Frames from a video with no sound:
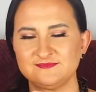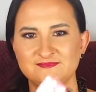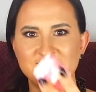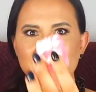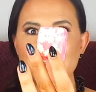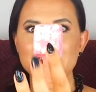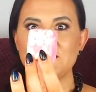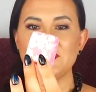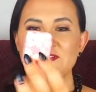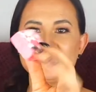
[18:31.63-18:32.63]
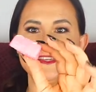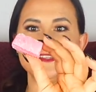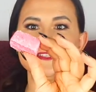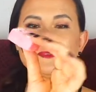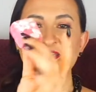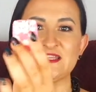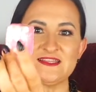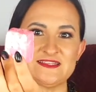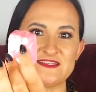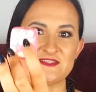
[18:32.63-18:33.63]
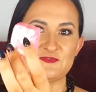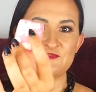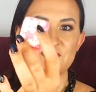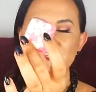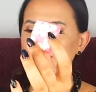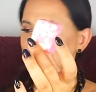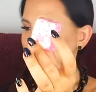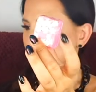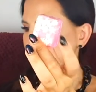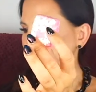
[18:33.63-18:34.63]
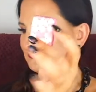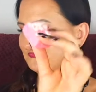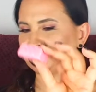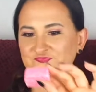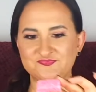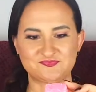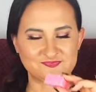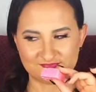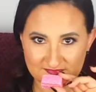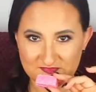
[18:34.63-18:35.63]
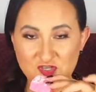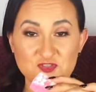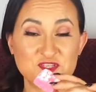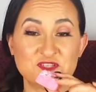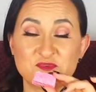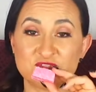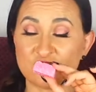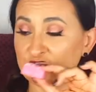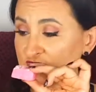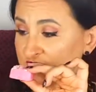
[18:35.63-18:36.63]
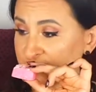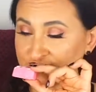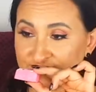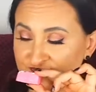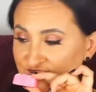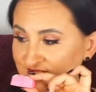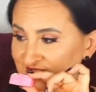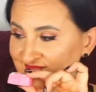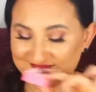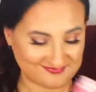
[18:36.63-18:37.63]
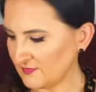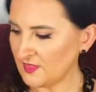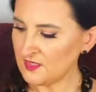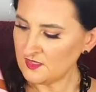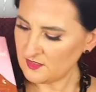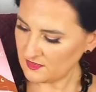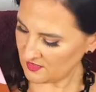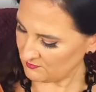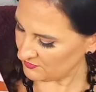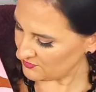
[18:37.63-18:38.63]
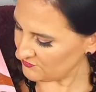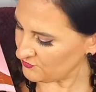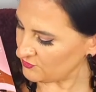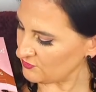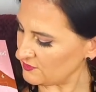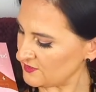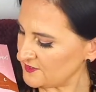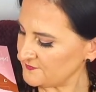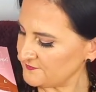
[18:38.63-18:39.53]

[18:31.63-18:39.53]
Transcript: Yeah, so it looks like this with like little snowflakes on top. Oh, this smells gorgeous. Number four.